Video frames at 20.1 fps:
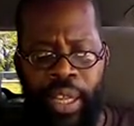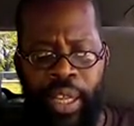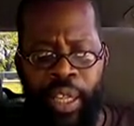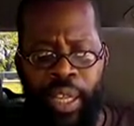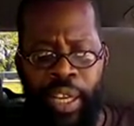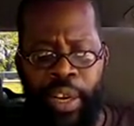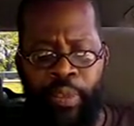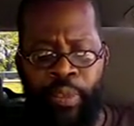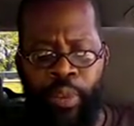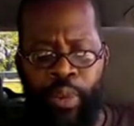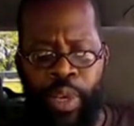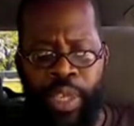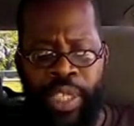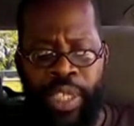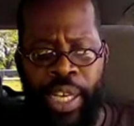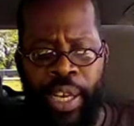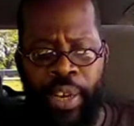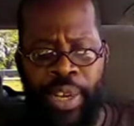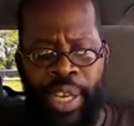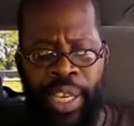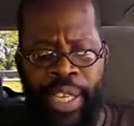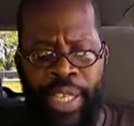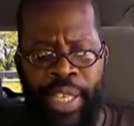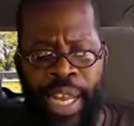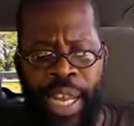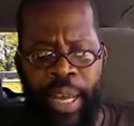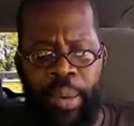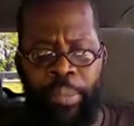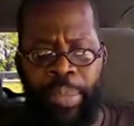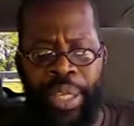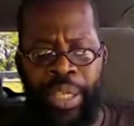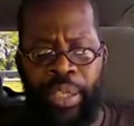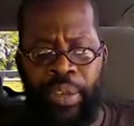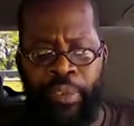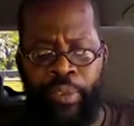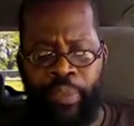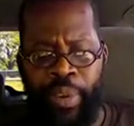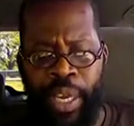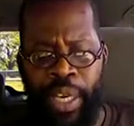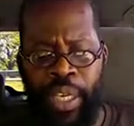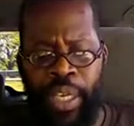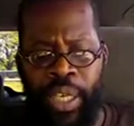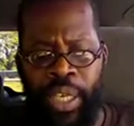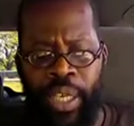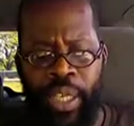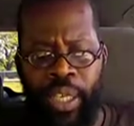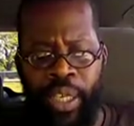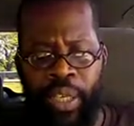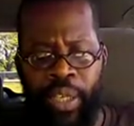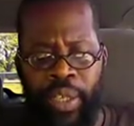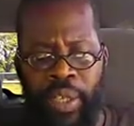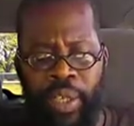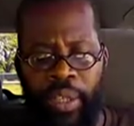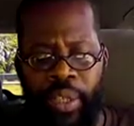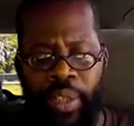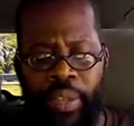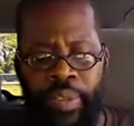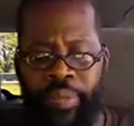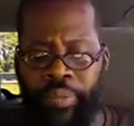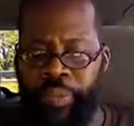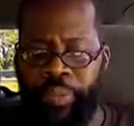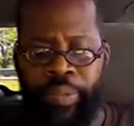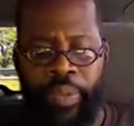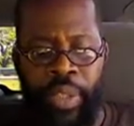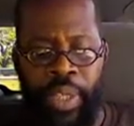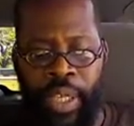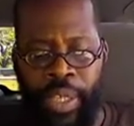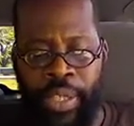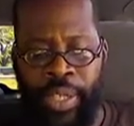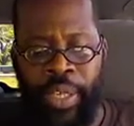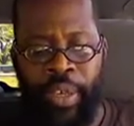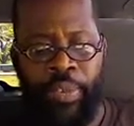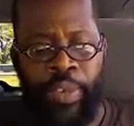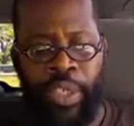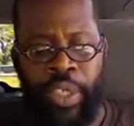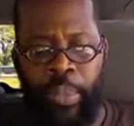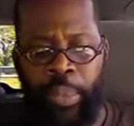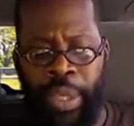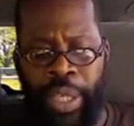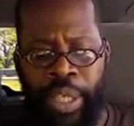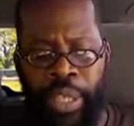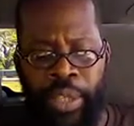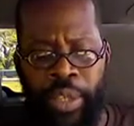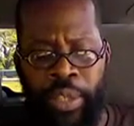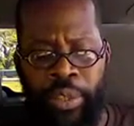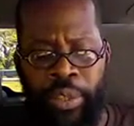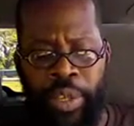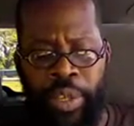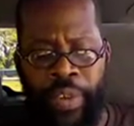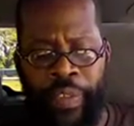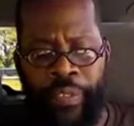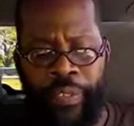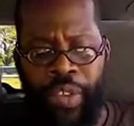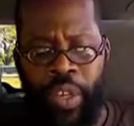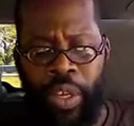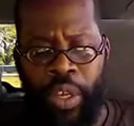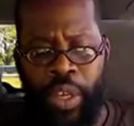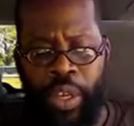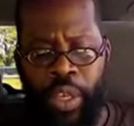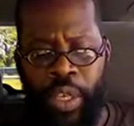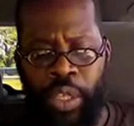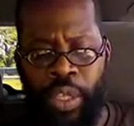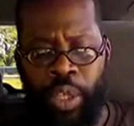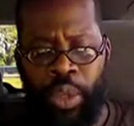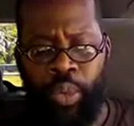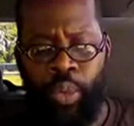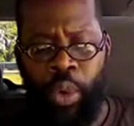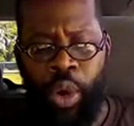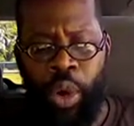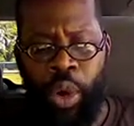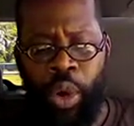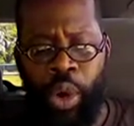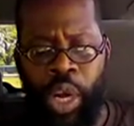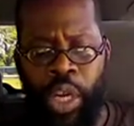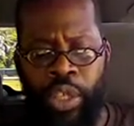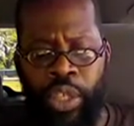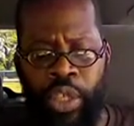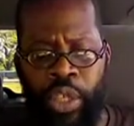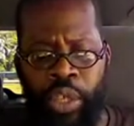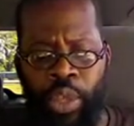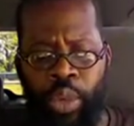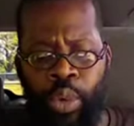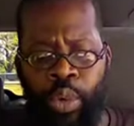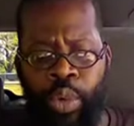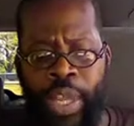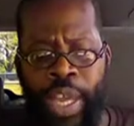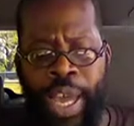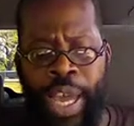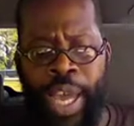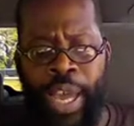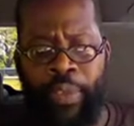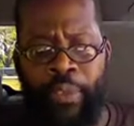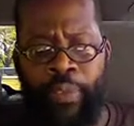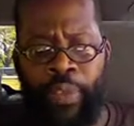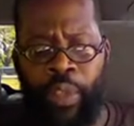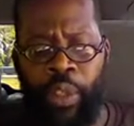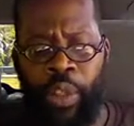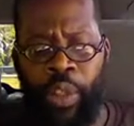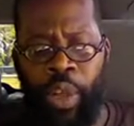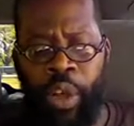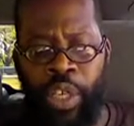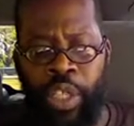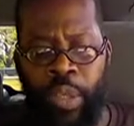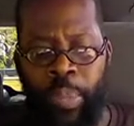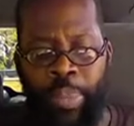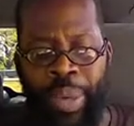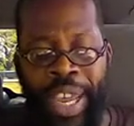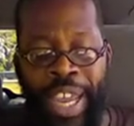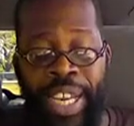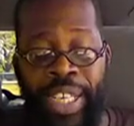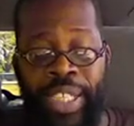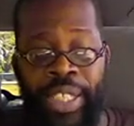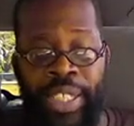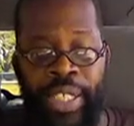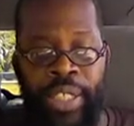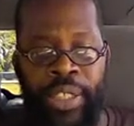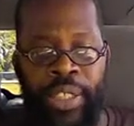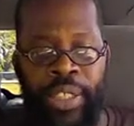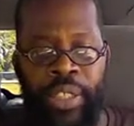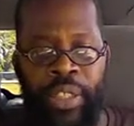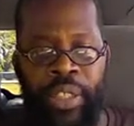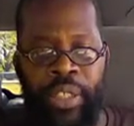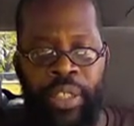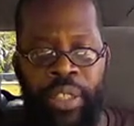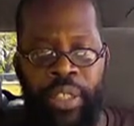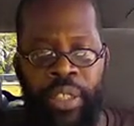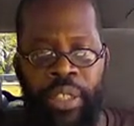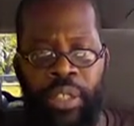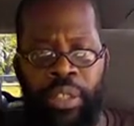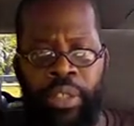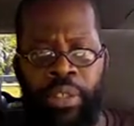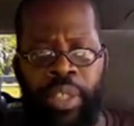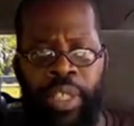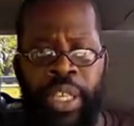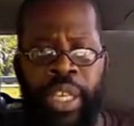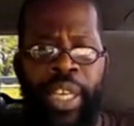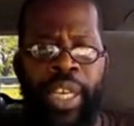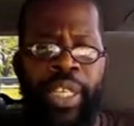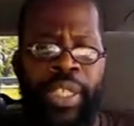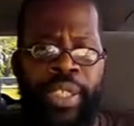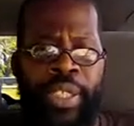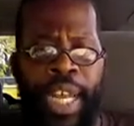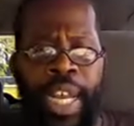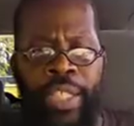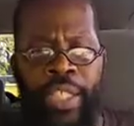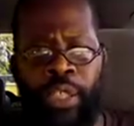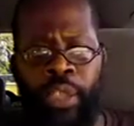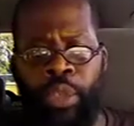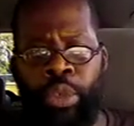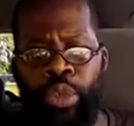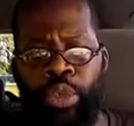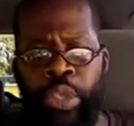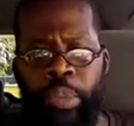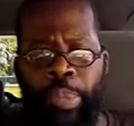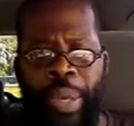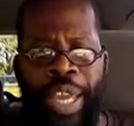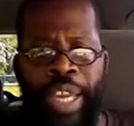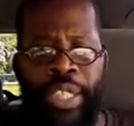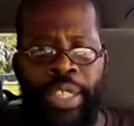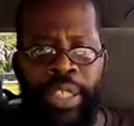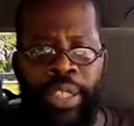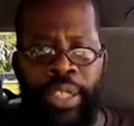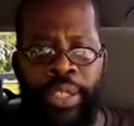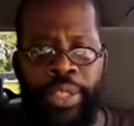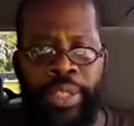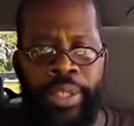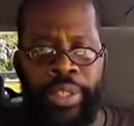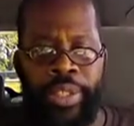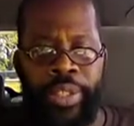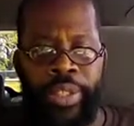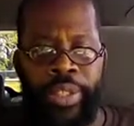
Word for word: therefore shall he not be defended. And that's self explanatory. It says, Woe unto you that have lost patience. So the key is not to lose patience.